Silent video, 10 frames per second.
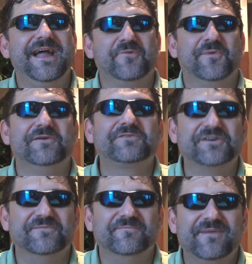Hey,
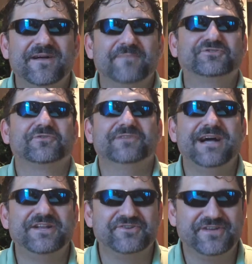welcome. I'm so
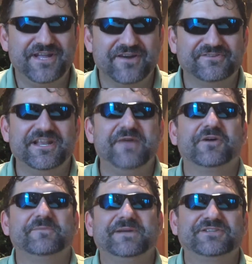glad you're here. Today we're
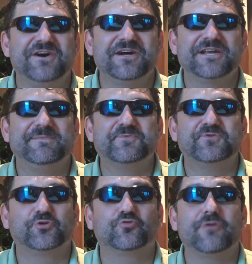going to be talking about
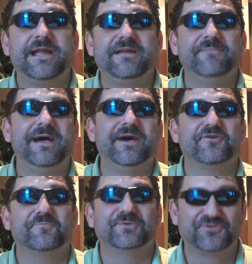the gray
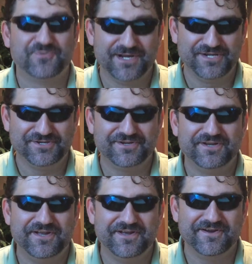matter between your
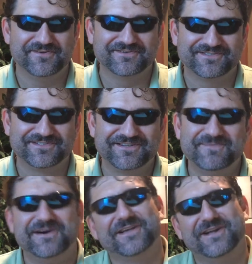ears.
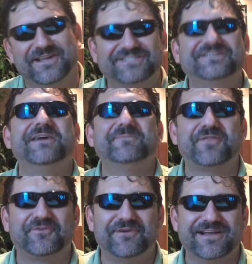Come on in, it's time to
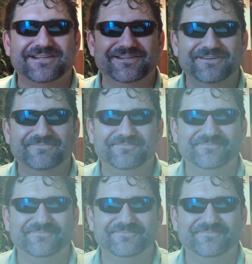throttle up.